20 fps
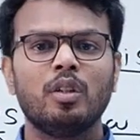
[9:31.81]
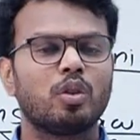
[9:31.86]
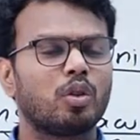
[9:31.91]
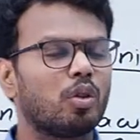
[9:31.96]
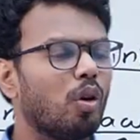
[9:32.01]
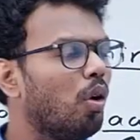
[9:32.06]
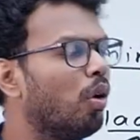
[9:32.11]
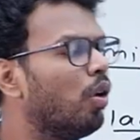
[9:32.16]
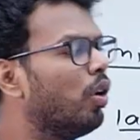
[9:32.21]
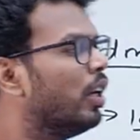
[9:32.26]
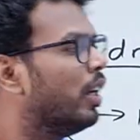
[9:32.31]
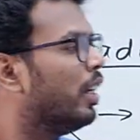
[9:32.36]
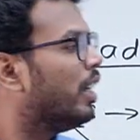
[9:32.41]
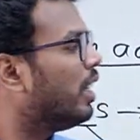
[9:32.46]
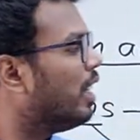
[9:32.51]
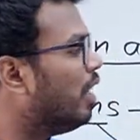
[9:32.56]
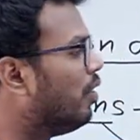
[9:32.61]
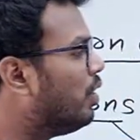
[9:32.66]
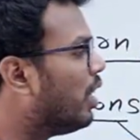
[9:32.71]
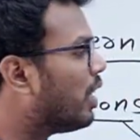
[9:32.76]
So
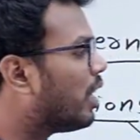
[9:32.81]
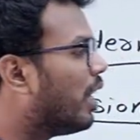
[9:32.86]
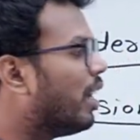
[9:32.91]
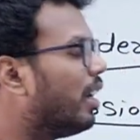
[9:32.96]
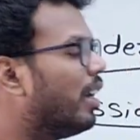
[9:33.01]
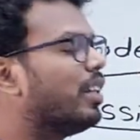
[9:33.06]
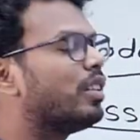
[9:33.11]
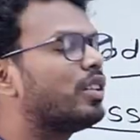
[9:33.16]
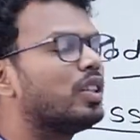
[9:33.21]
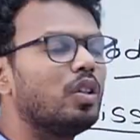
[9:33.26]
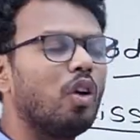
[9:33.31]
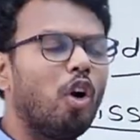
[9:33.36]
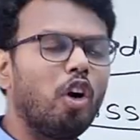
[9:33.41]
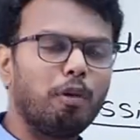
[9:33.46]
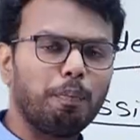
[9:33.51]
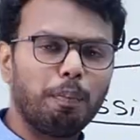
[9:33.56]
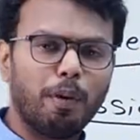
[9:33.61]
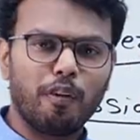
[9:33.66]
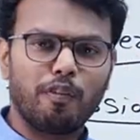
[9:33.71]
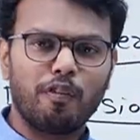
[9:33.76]
if the king is
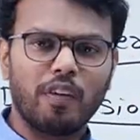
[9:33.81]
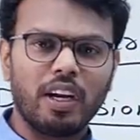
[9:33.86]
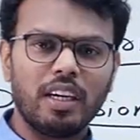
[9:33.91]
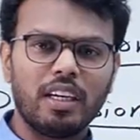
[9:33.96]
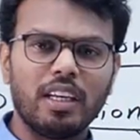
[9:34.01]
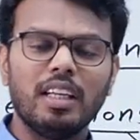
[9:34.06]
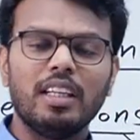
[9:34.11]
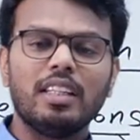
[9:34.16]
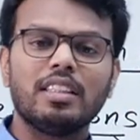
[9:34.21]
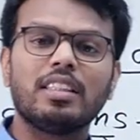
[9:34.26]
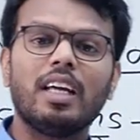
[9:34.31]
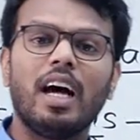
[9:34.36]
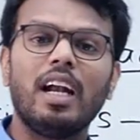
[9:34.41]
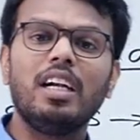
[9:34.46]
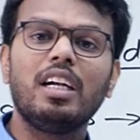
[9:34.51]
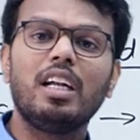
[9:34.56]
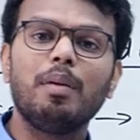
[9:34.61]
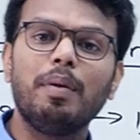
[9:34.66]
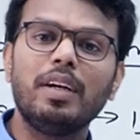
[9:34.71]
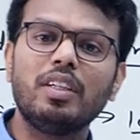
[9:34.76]
not perfect, the
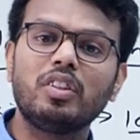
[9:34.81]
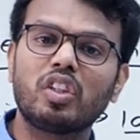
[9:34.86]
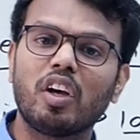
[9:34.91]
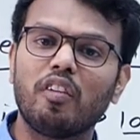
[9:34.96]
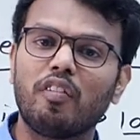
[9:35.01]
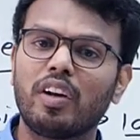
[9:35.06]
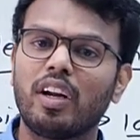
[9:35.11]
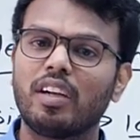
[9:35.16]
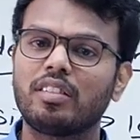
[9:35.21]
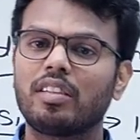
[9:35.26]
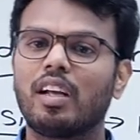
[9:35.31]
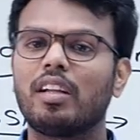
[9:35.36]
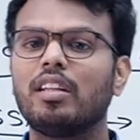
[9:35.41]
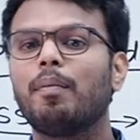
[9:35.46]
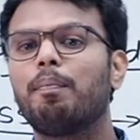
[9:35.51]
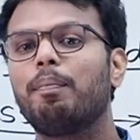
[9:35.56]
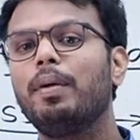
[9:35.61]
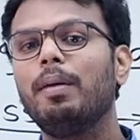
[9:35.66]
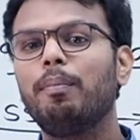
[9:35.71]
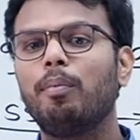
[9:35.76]
ultimate sufferers are
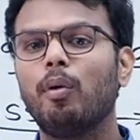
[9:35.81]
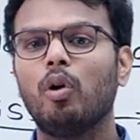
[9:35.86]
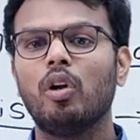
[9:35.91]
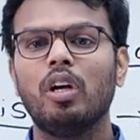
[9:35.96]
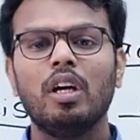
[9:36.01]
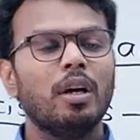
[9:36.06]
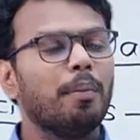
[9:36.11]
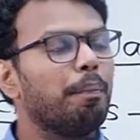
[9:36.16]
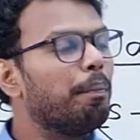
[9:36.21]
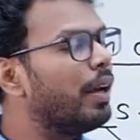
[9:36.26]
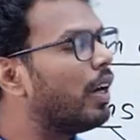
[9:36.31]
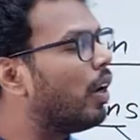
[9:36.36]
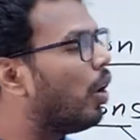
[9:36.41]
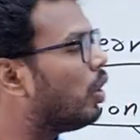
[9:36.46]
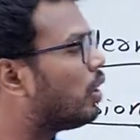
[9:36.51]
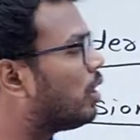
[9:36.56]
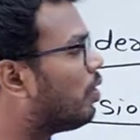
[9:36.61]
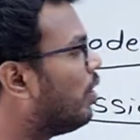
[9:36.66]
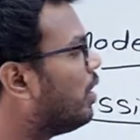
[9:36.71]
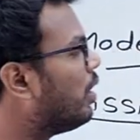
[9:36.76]
the people.
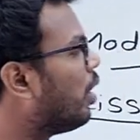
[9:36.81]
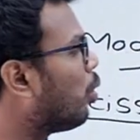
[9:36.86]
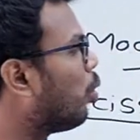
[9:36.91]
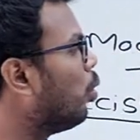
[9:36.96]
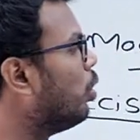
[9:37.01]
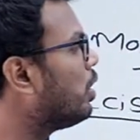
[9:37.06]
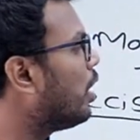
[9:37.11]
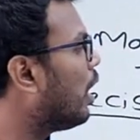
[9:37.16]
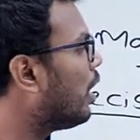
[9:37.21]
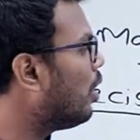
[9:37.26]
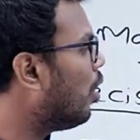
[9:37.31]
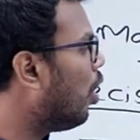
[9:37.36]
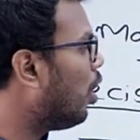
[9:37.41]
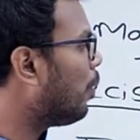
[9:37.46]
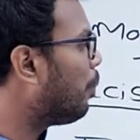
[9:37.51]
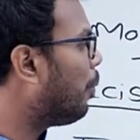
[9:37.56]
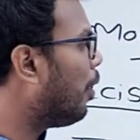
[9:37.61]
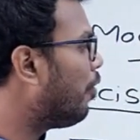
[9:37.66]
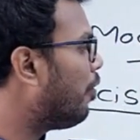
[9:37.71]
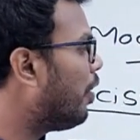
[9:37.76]
Because when the rules are
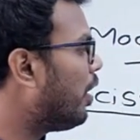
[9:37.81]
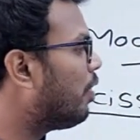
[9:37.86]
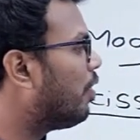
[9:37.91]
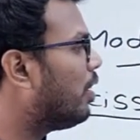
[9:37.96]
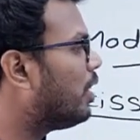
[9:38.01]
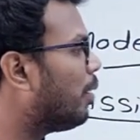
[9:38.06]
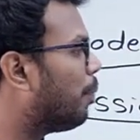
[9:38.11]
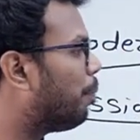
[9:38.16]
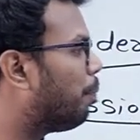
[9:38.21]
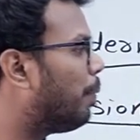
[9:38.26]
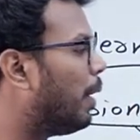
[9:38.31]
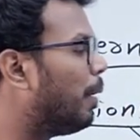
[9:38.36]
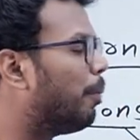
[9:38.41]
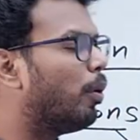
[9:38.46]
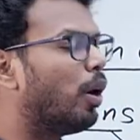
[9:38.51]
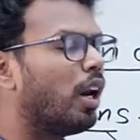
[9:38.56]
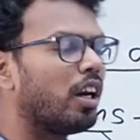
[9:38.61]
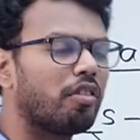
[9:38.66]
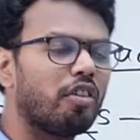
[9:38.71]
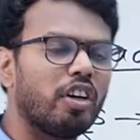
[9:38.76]
not perfect, when the
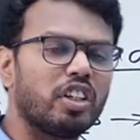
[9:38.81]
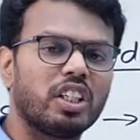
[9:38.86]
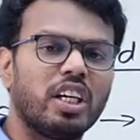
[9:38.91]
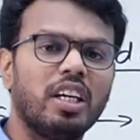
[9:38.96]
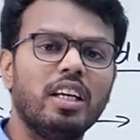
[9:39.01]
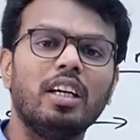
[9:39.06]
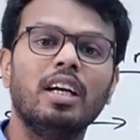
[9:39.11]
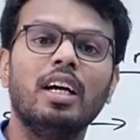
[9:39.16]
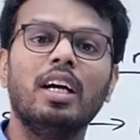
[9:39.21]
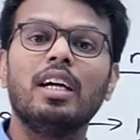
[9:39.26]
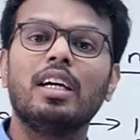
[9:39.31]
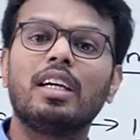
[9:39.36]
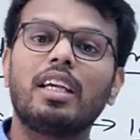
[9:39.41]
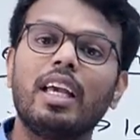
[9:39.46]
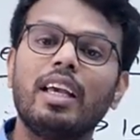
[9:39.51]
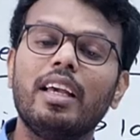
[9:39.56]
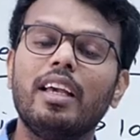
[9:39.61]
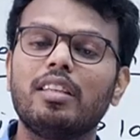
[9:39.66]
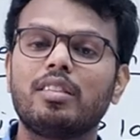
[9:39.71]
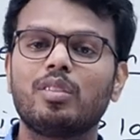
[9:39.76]
people are questioning,
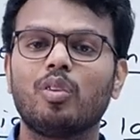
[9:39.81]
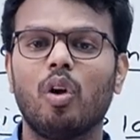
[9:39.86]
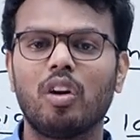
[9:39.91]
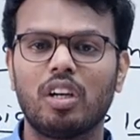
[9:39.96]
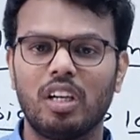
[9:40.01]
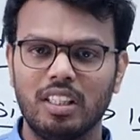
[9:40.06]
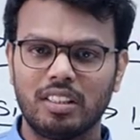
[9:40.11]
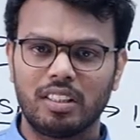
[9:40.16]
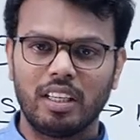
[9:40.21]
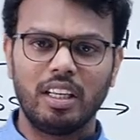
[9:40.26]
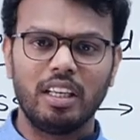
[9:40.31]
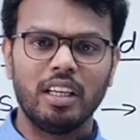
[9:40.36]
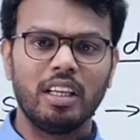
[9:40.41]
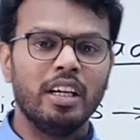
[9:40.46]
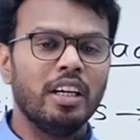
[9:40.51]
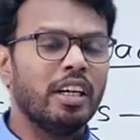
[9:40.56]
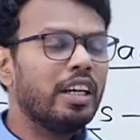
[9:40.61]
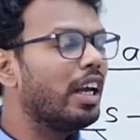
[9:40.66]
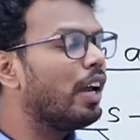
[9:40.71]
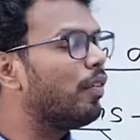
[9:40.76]
king is not listening.
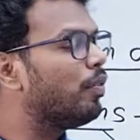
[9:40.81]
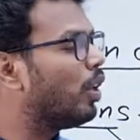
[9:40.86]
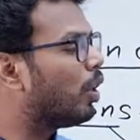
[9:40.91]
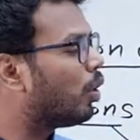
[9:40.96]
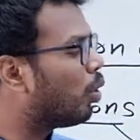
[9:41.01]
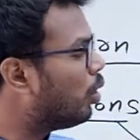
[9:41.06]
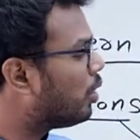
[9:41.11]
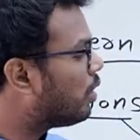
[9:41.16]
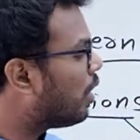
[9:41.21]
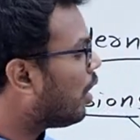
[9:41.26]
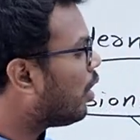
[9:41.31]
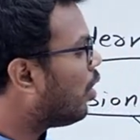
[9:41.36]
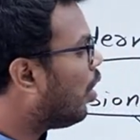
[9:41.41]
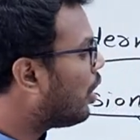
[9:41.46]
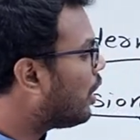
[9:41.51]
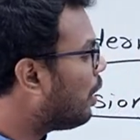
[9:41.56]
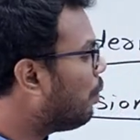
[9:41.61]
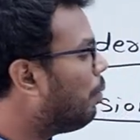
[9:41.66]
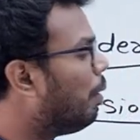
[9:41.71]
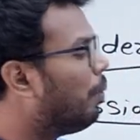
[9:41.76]
If the rules are
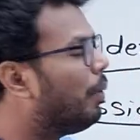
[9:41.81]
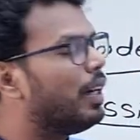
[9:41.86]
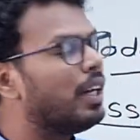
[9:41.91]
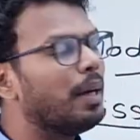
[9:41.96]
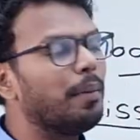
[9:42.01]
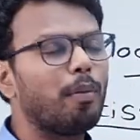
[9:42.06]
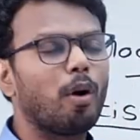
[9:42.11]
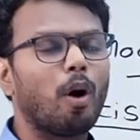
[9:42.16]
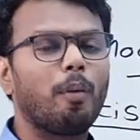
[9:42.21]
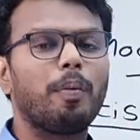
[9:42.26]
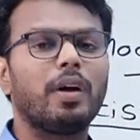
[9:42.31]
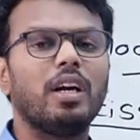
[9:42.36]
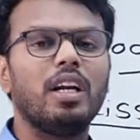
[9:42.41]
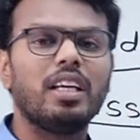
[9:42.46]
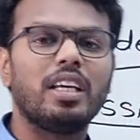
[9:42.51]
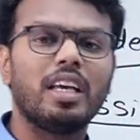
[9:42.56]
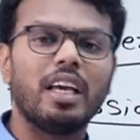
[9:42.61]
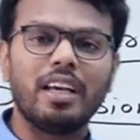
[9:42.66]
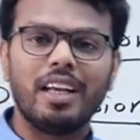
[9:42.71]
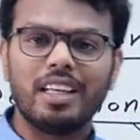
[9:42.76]
not implementing
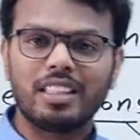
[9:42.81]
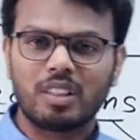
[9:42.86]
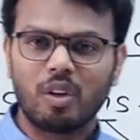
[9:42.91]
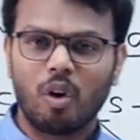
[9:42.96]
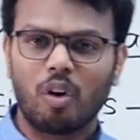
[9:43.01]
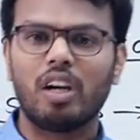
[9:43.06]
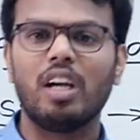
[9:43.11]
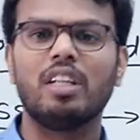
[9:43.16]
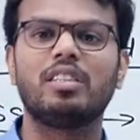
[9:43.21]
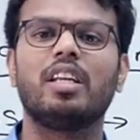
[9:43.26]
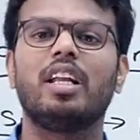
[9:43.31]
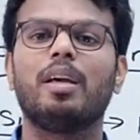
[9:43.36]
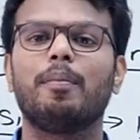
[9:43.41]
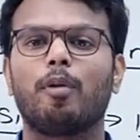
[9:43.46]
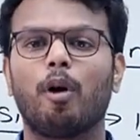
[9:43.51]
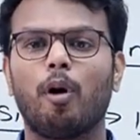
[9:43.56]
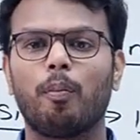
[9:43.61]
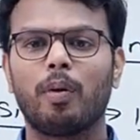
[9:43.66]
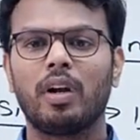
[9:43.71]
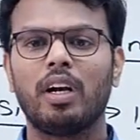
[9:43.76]
properly, king is not listening
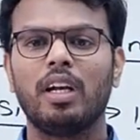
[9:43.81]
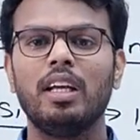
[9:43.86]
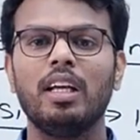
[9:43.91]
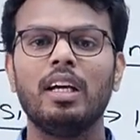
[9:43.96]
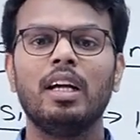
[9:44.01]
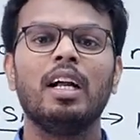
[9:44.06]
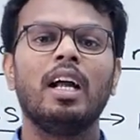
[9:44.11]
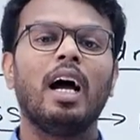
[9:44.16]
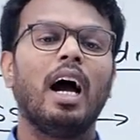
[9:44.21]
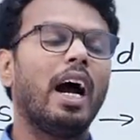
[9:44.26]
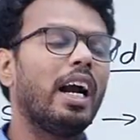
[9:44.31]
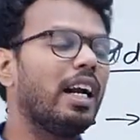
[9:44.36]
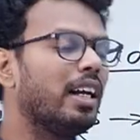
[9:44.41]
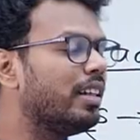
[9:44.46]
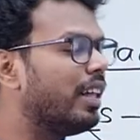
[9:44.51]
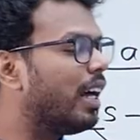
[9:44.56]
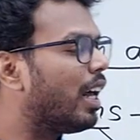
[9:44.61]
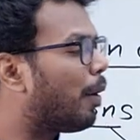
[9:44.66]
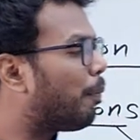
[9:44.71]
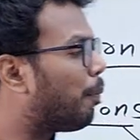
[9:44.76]
properly. And
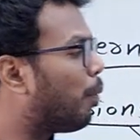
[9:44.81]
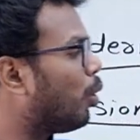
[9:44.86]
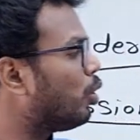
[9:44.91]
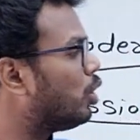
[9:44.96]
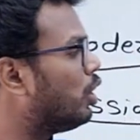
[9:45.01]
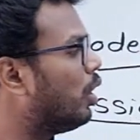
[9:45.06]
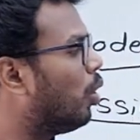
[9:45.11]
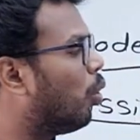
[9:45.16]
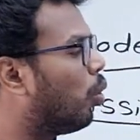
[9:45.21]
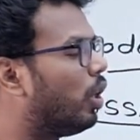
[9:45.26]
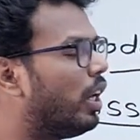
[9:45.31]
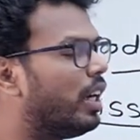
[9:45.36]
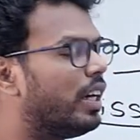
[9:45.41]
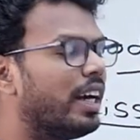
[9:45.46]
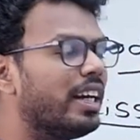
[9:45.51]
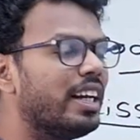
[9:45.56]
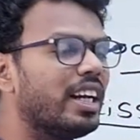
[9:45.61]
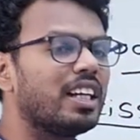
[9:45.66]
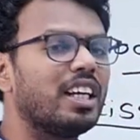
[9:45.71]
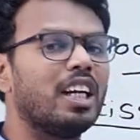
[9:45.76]
they are approaching only
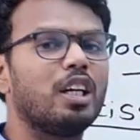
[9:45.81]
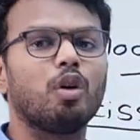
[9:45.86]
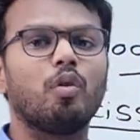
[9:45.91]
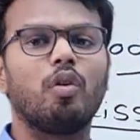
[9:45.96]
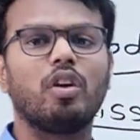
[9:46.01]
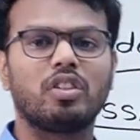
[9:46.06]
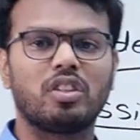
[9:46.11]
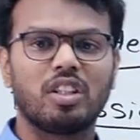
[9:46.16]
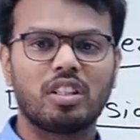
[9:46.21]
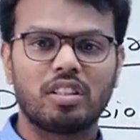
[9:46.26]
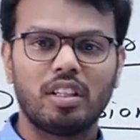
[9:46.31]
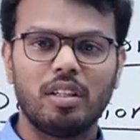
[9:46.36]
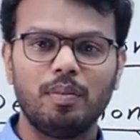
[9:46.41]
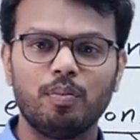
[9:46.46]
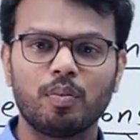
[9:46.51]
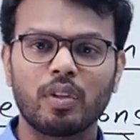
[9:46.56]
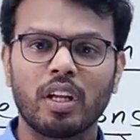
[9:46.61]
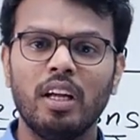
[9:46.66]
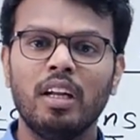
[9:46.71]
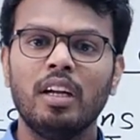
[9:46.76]
directly towards the sun.